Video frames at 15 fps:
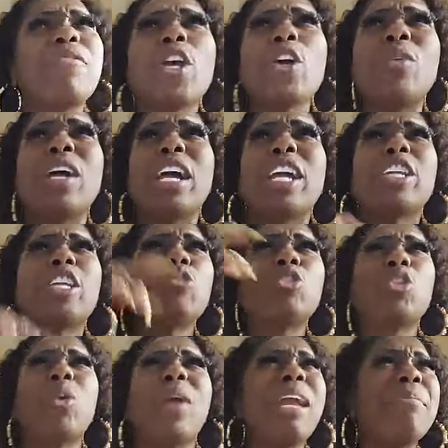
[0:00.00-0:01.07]
you, you
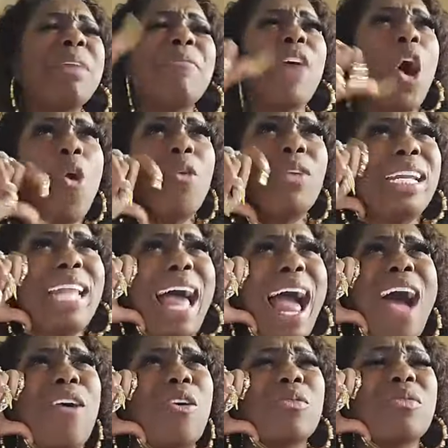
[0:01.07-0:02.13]
dreamed of owning the
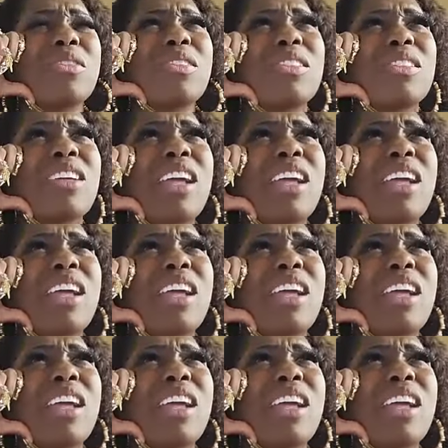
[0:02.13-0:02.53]
house.